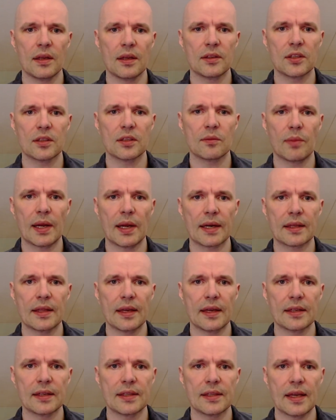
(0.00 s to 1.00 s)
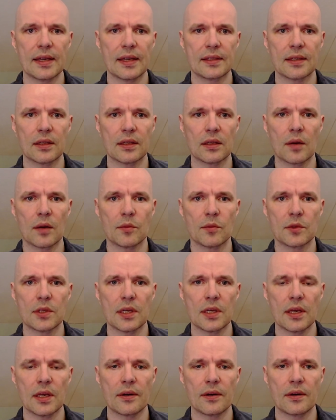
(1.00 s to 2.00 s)
just black takes and comes
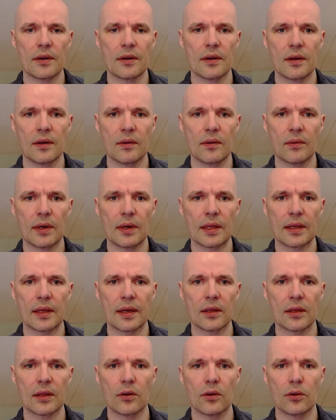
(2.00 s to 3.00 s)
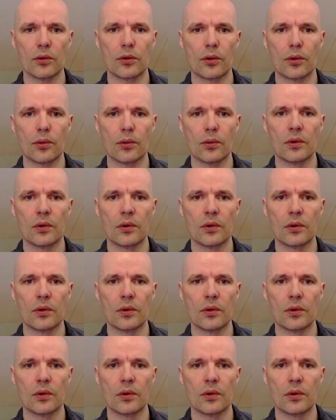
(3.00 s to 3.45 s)
here. White can't go through.